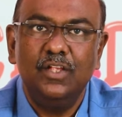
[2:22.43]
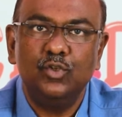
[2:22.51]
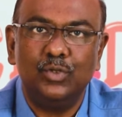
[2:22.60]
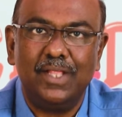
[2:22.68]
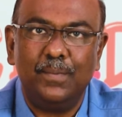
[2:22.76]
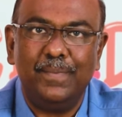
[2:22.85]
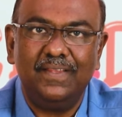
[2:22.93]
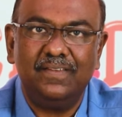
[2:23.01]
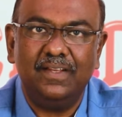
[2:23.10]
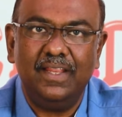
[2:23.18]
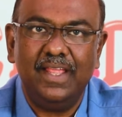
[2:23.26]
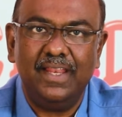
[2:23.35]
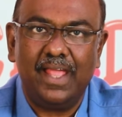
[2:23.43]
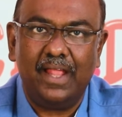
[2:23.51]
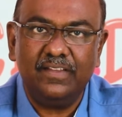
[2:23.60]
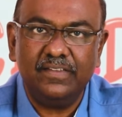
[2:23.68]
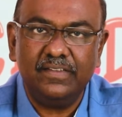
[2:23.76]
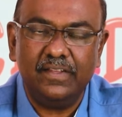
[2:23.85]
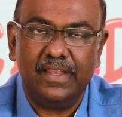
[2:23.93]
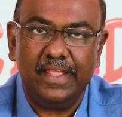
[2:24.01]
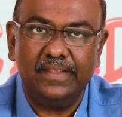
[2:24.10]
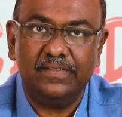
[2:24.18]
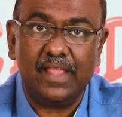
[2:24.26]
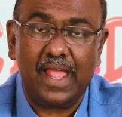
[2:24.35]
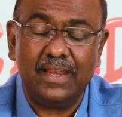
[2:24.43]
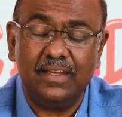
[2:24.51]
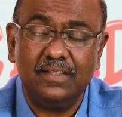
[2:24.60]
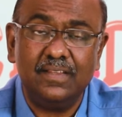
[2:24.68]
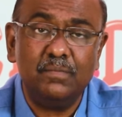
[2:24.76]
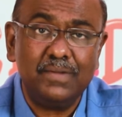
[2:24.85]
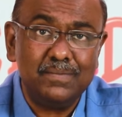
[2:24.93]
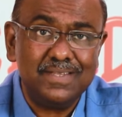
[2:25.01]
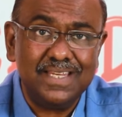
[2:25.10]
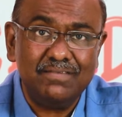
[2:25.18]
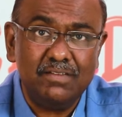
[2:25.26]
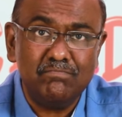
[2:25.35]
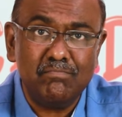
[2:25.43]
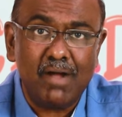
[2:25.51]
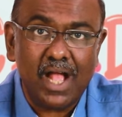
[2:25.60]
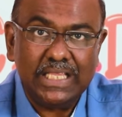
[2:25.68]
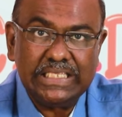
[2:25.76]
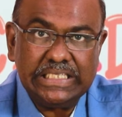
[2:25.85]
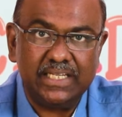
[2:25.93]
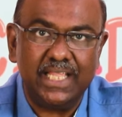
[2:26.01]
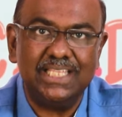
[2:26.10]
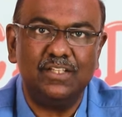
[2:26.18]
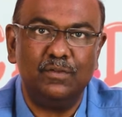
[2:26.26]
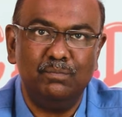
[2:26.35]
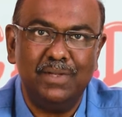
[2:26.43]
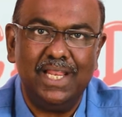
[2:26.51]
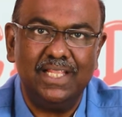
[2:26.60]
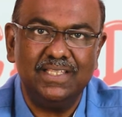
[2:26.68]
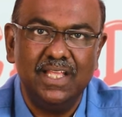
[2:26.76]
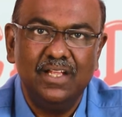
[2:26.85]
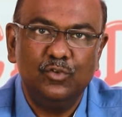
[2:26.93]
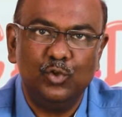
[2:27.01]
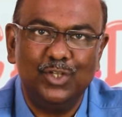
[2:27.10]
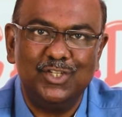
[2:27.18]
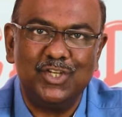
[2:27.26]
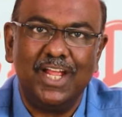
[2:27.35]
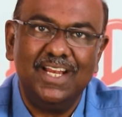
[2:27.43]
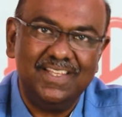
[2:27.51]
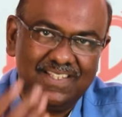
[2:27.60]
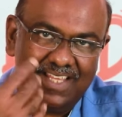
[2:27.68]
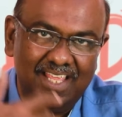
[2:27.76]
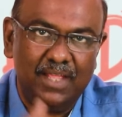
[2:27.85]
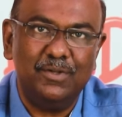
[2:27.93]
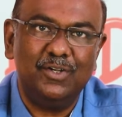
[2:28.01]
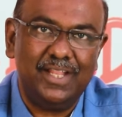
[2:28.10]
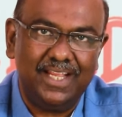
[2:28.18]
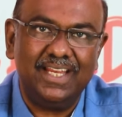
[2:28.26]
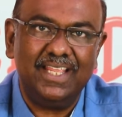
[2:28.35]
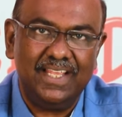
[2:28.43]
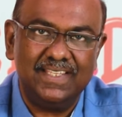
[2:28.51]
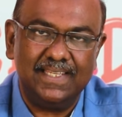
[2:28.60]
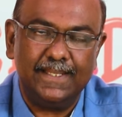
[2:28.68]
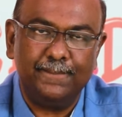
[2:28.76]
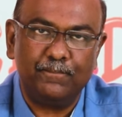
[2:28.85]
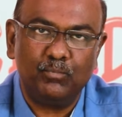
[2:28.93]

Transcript: So that basically enhances the taste, and sometimes it even masks the taste of the millets, so the child is able to take it easily.